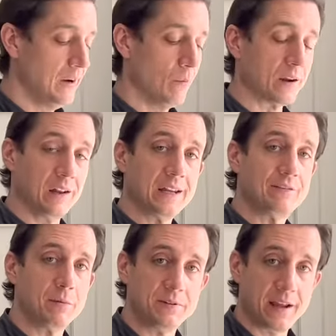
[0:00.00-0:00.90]
We're going to
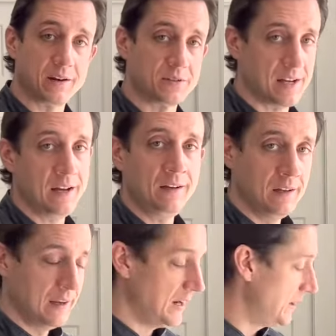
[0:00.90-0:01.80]
leave the potatoes in,
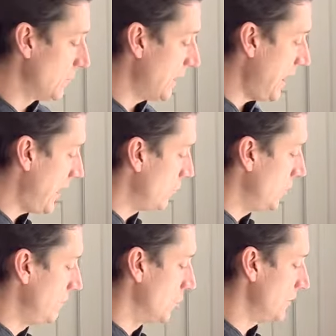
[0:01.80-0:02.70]
and then we're going to add
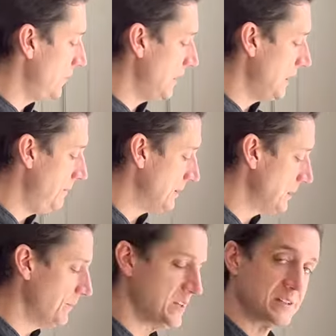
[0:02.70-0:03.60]
one more thing. I picked
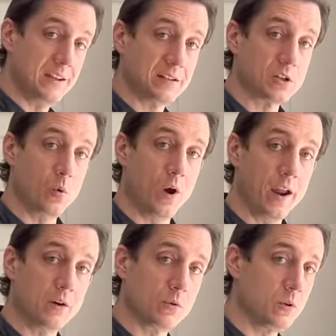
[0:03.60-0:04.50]
up these King's
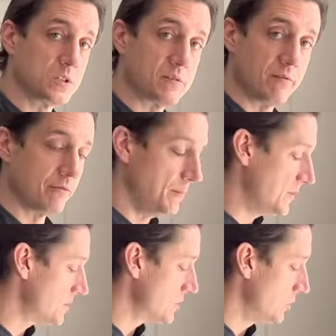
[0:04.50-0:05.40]
Hawaiian rolls from
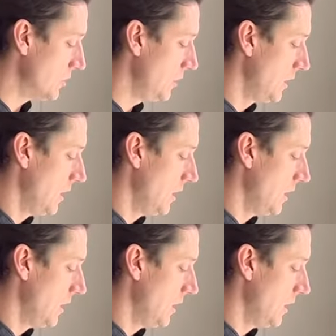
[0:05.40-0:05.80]
the store.